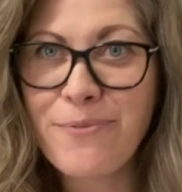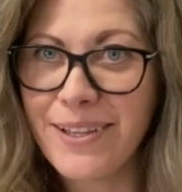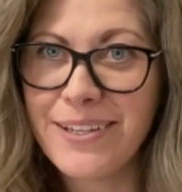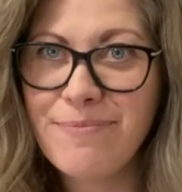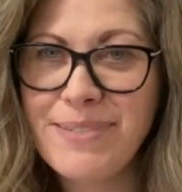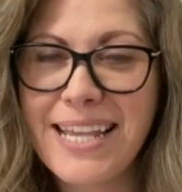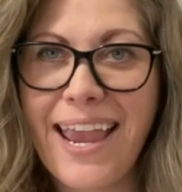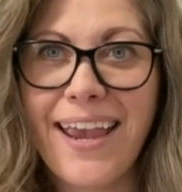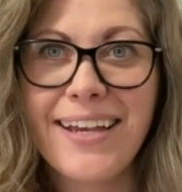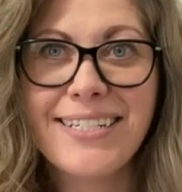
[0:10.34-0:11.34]
Willems,
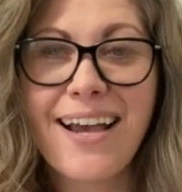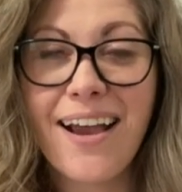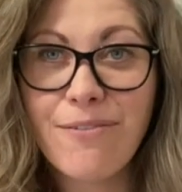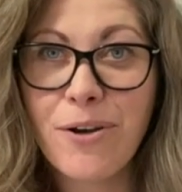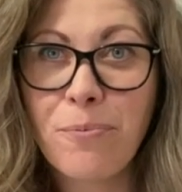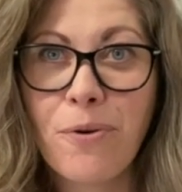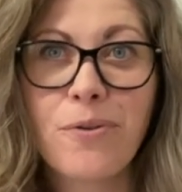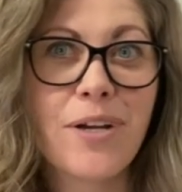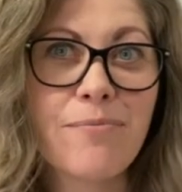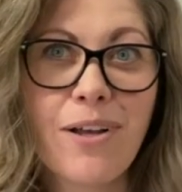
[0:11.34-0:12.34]
and I run a
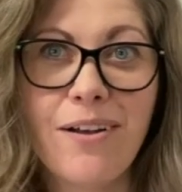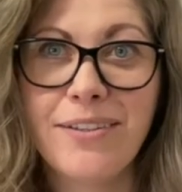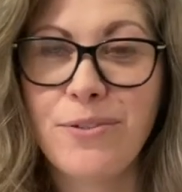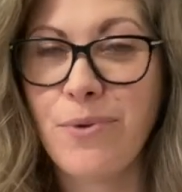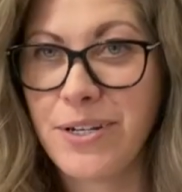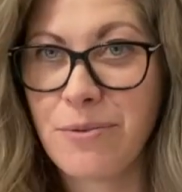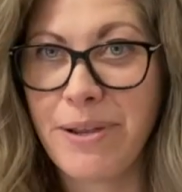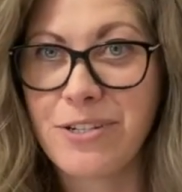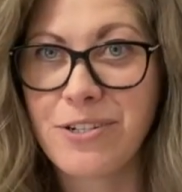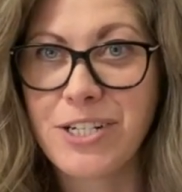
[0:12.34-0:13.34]
program called the Wonder
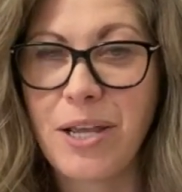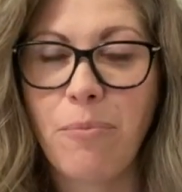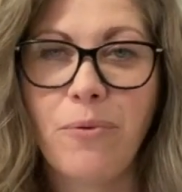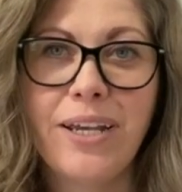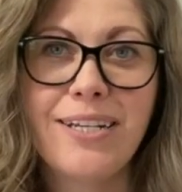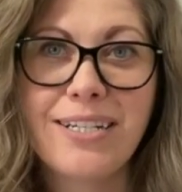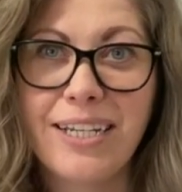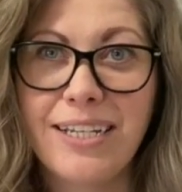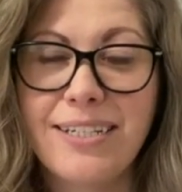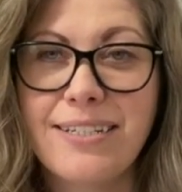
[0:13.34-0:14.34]
Mentorship, which
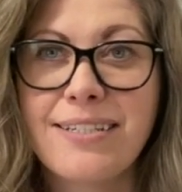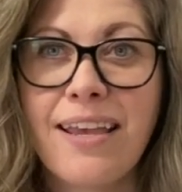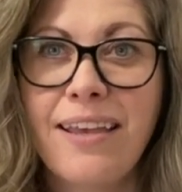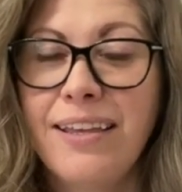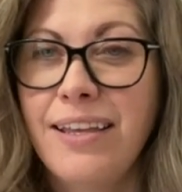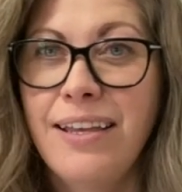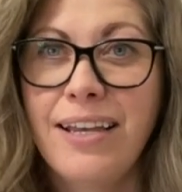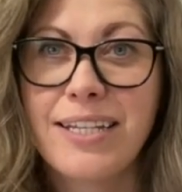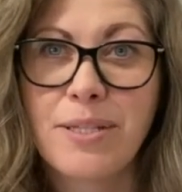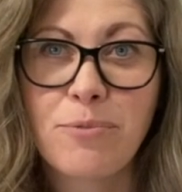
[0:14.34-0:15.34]
is
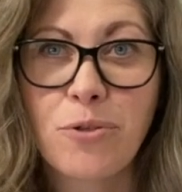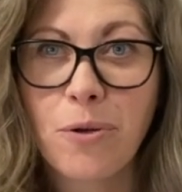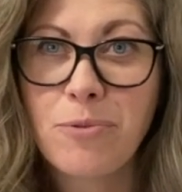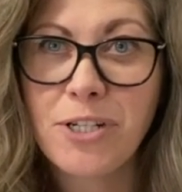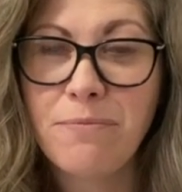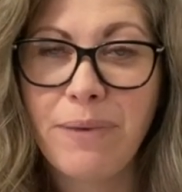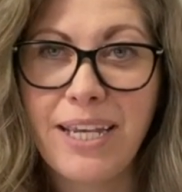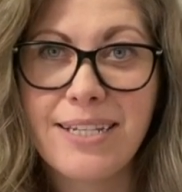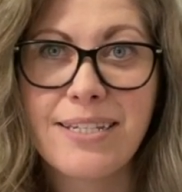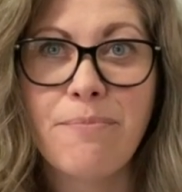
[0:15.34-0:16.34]
a
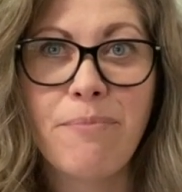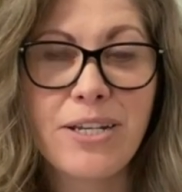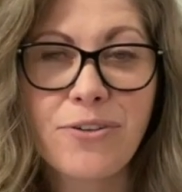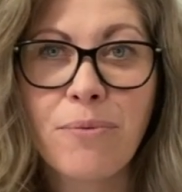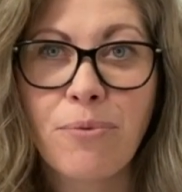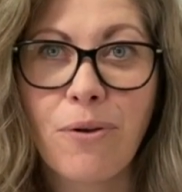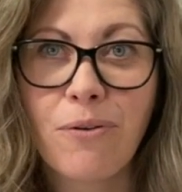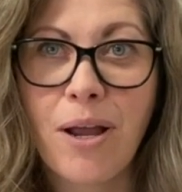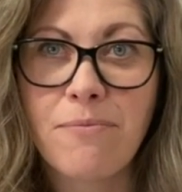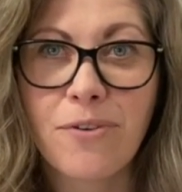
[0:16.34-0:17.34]
subscription-based mentoring
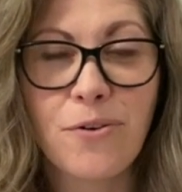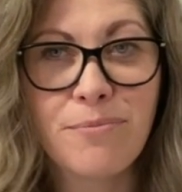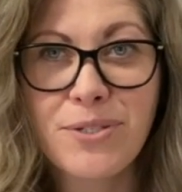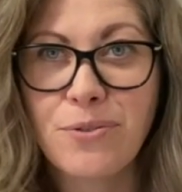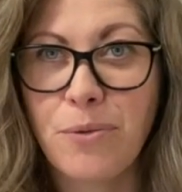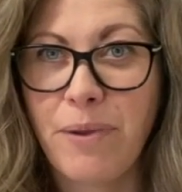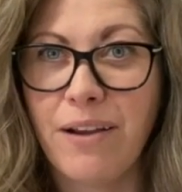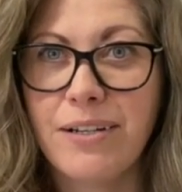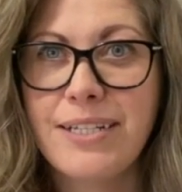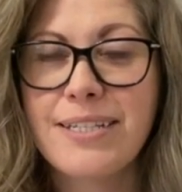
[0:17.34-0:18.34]
program for homeschool
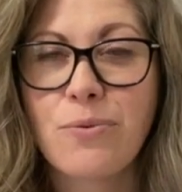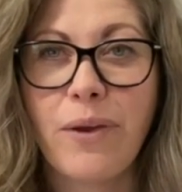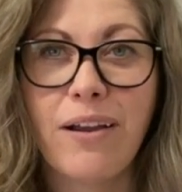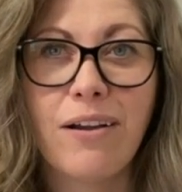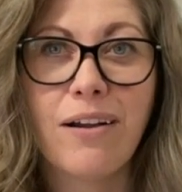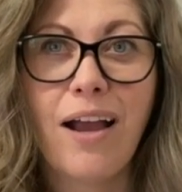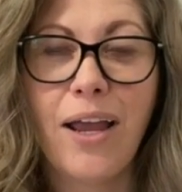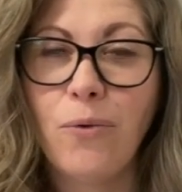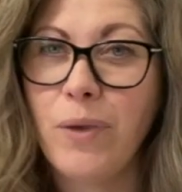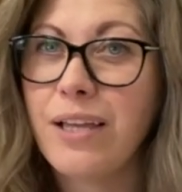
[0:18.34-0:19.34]
parents where
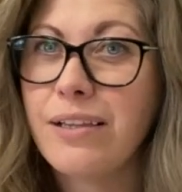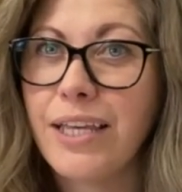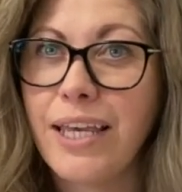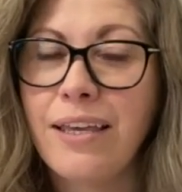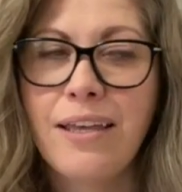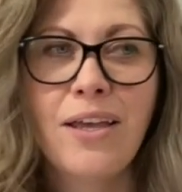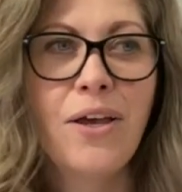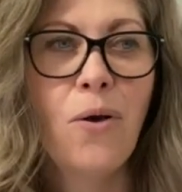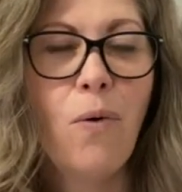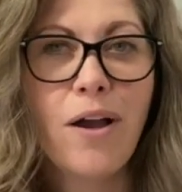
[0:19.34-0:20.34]
I weekly
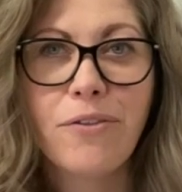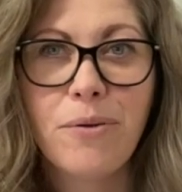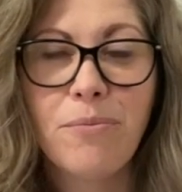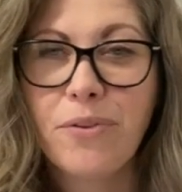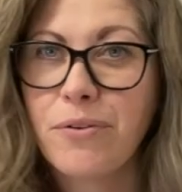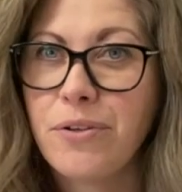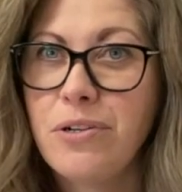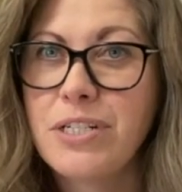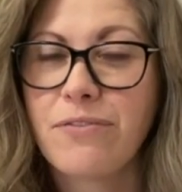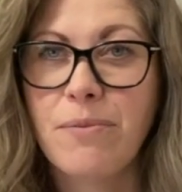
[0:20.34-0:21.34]
walk them
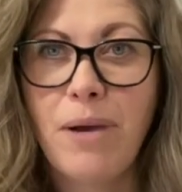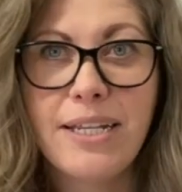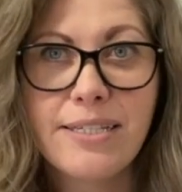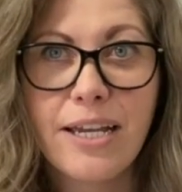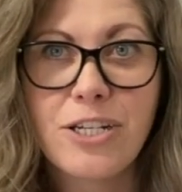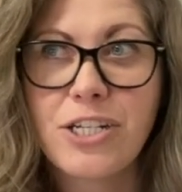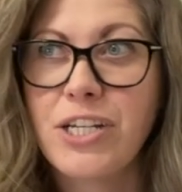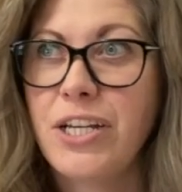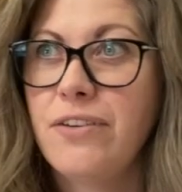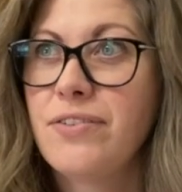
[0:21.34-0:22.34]
through different mindset
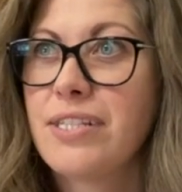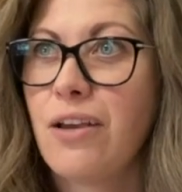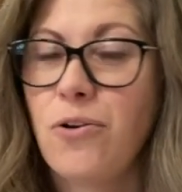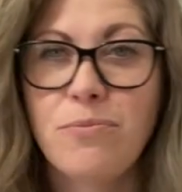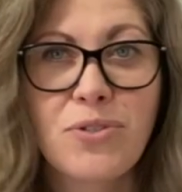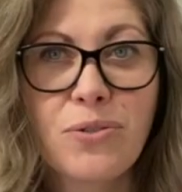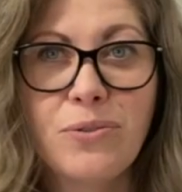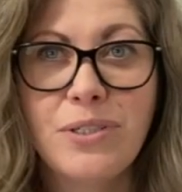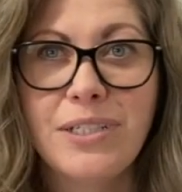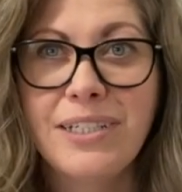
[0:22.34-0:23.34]
shifts,
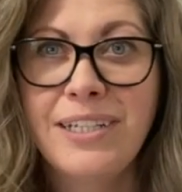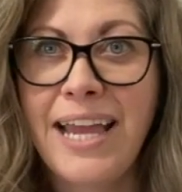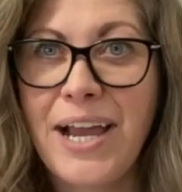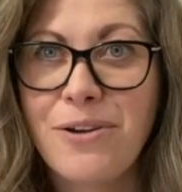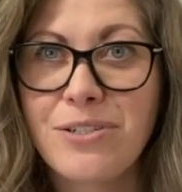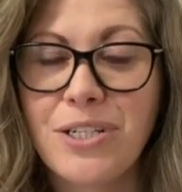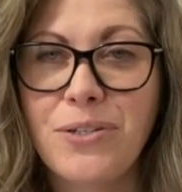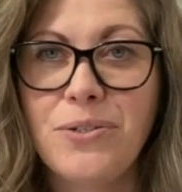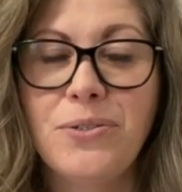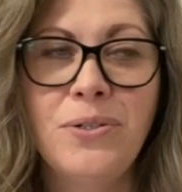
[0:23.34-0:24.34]
homeschool, how
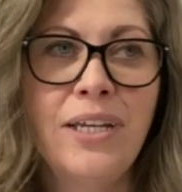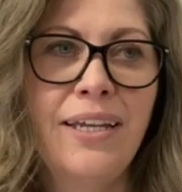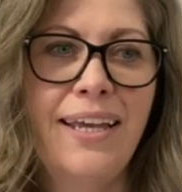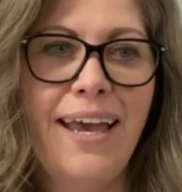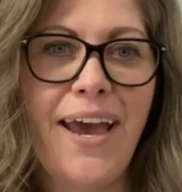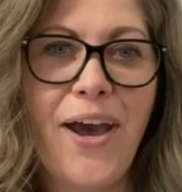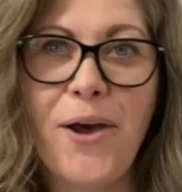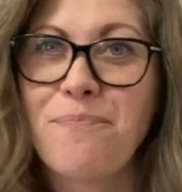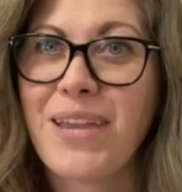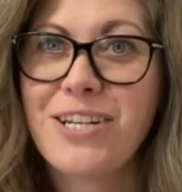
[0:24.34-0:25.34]
to,
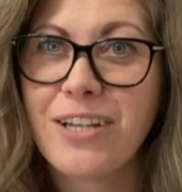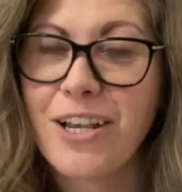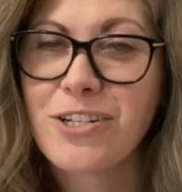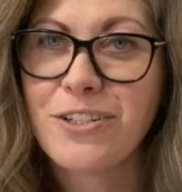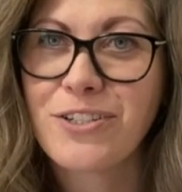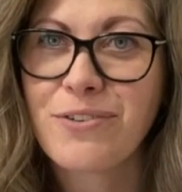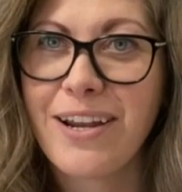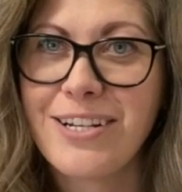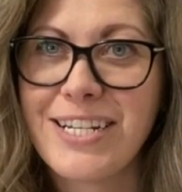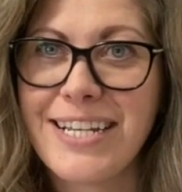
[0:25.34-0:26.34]
educational
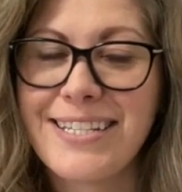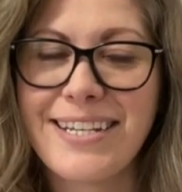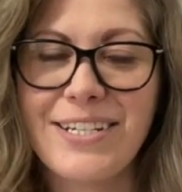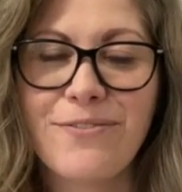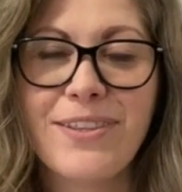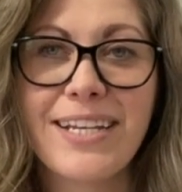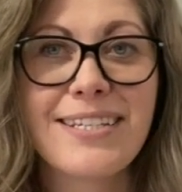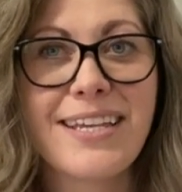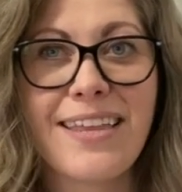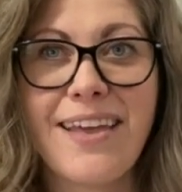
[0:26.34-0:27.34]
strategies, and different
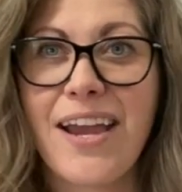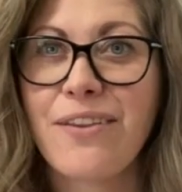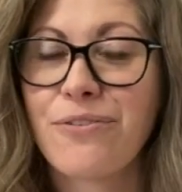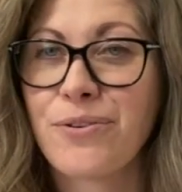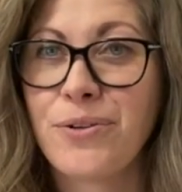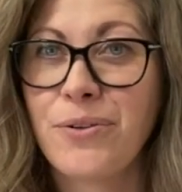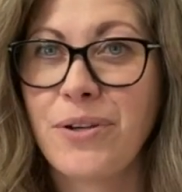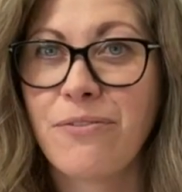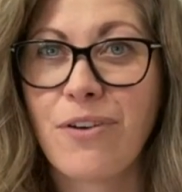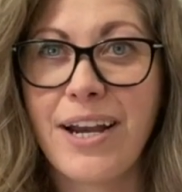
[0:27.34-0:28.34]
things like that through
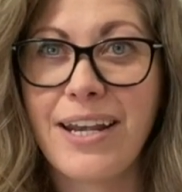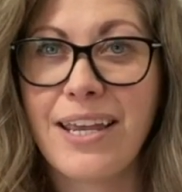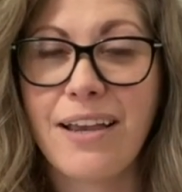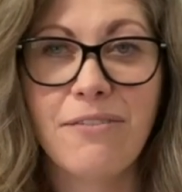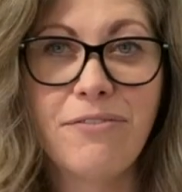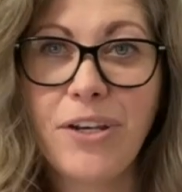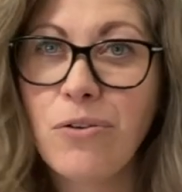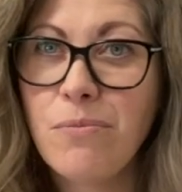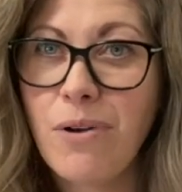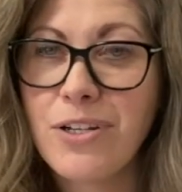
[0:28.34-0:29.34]
a variety of video
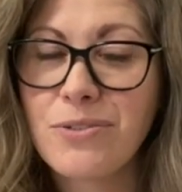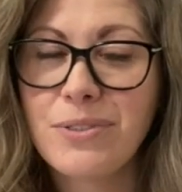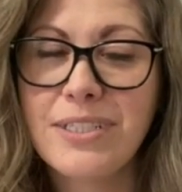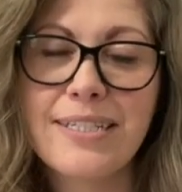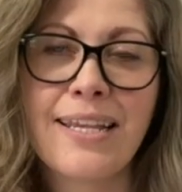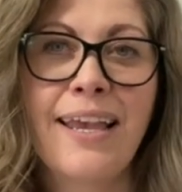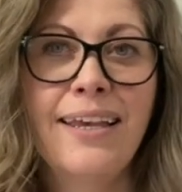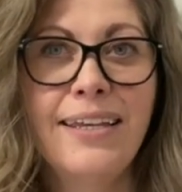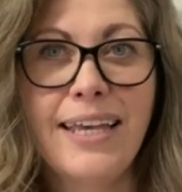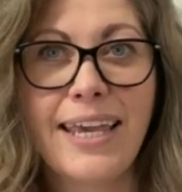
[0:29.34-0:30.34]
modules
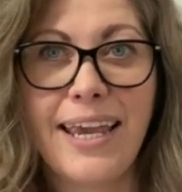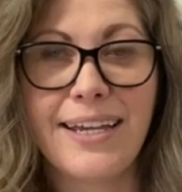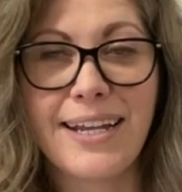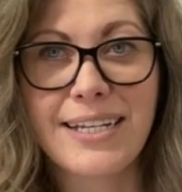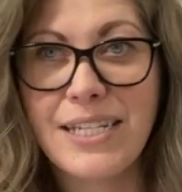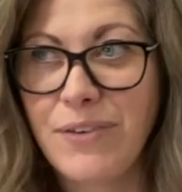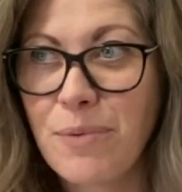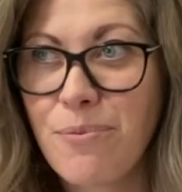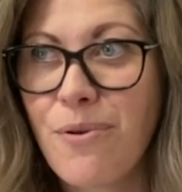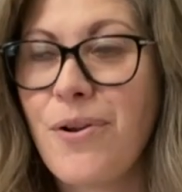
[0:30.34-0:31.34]
and activity
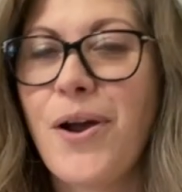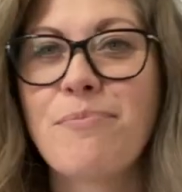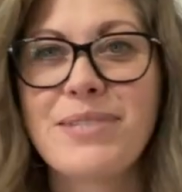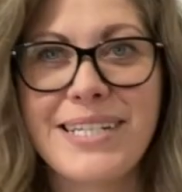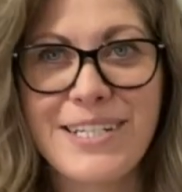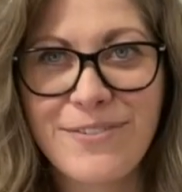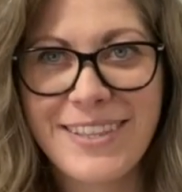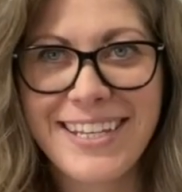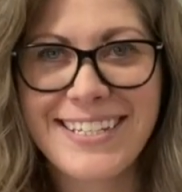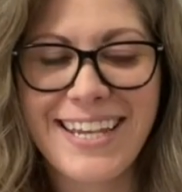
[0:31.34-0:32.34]
prompts and different
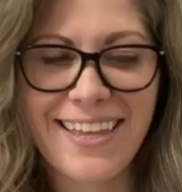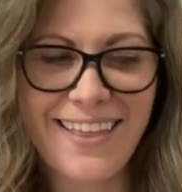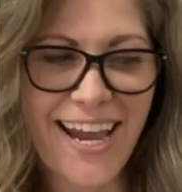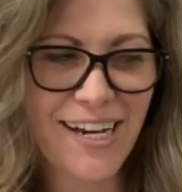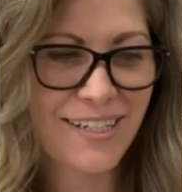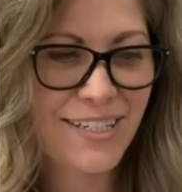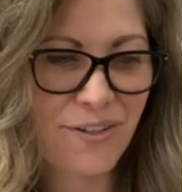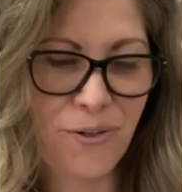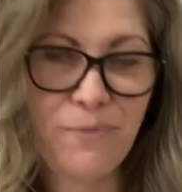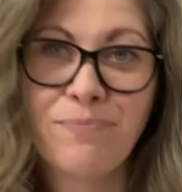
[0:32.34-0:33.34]
things like that.
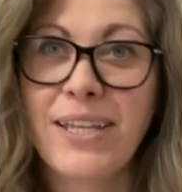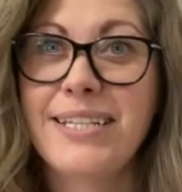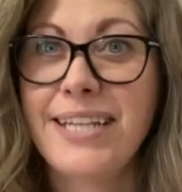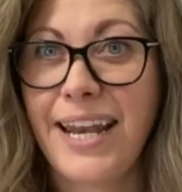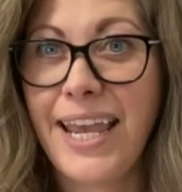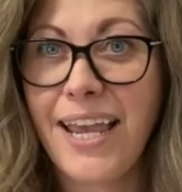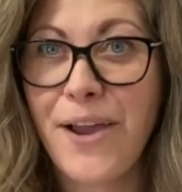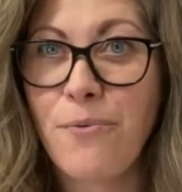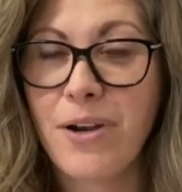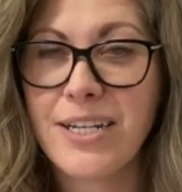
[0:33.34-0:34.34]
So today
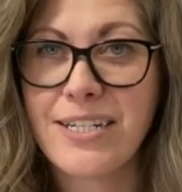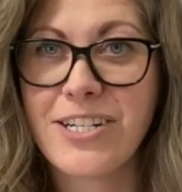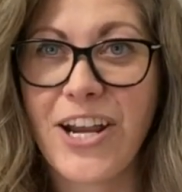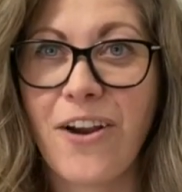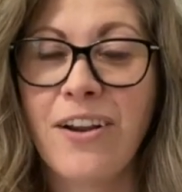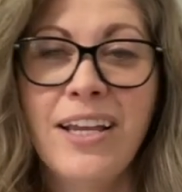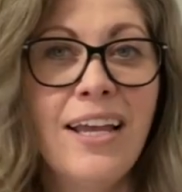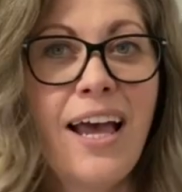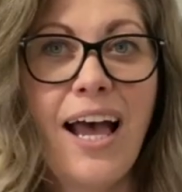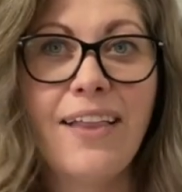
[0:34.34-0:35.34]
I wanted to share
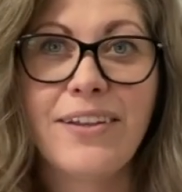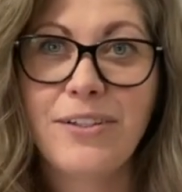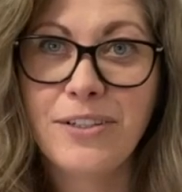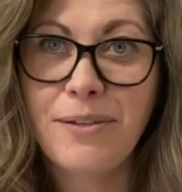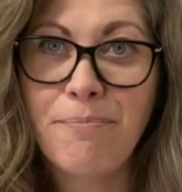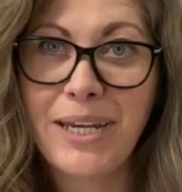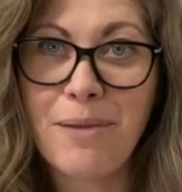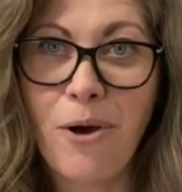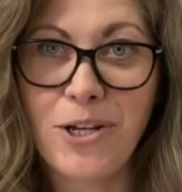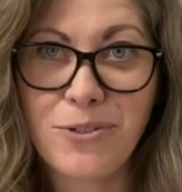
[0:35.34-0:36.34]
a little mini
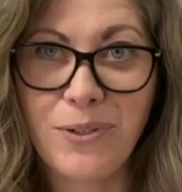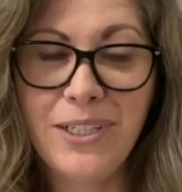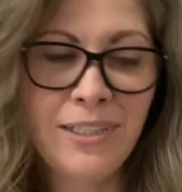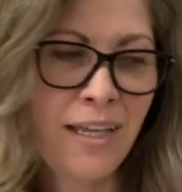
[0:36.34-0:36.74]
module